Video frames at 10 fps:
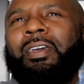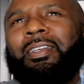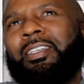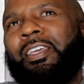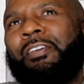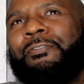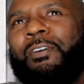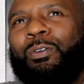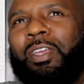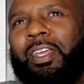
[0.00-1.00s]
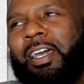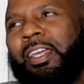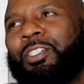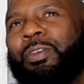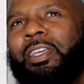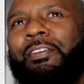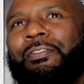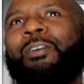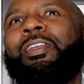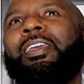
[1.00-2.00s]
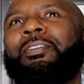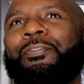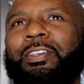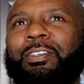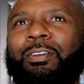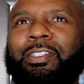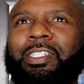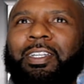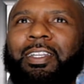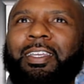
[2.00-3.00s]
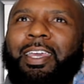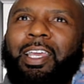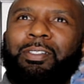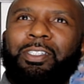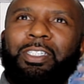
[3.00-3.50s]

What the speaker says: I see E40 and how they treat E40 at Frisco and shit at the games and